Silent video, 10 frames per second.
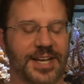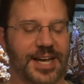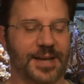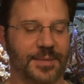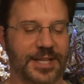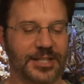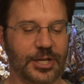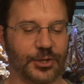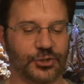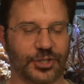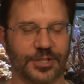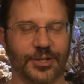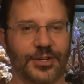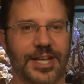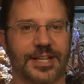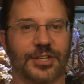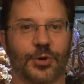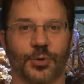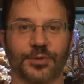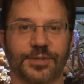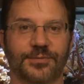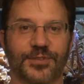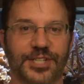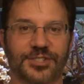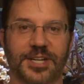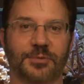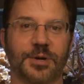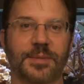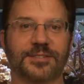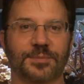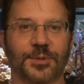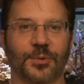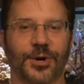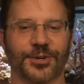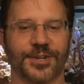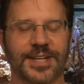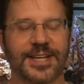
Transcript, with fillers: I'm in the ocean looking at the corals and fish, and I don't want to mess up their water.